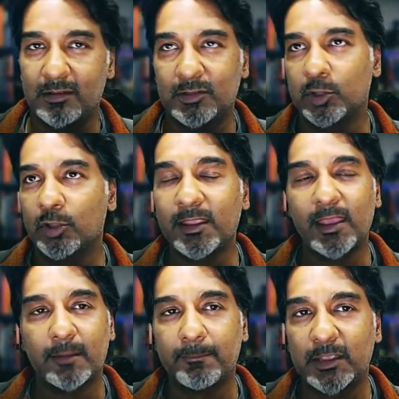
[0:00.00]
looking
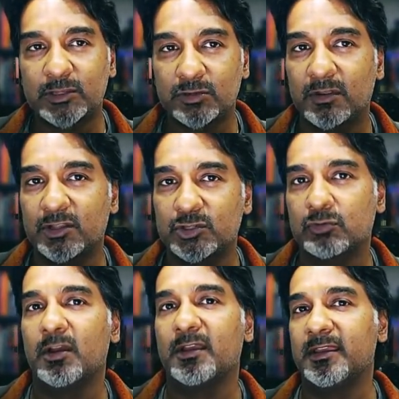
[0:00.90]
at a picture and
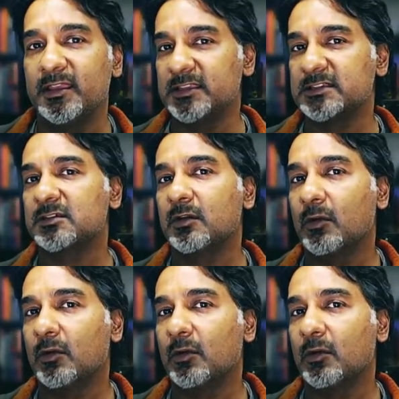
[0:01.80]
drawing is